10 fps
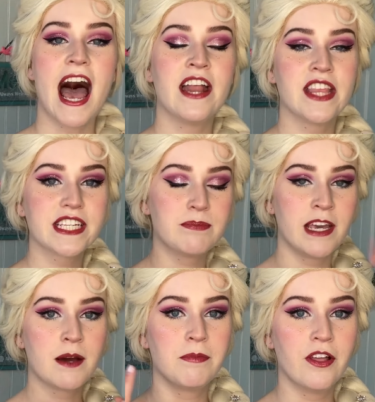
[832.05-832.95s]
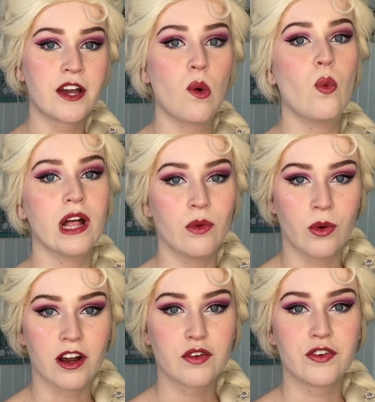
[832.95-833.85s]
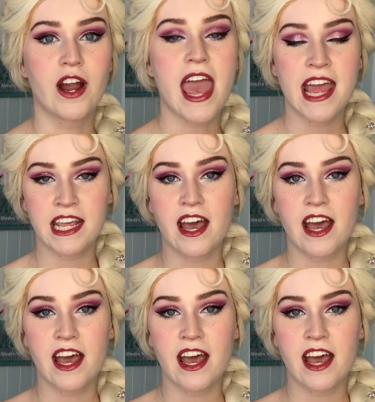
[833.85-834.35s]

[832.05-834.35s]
And this makeup look will work for any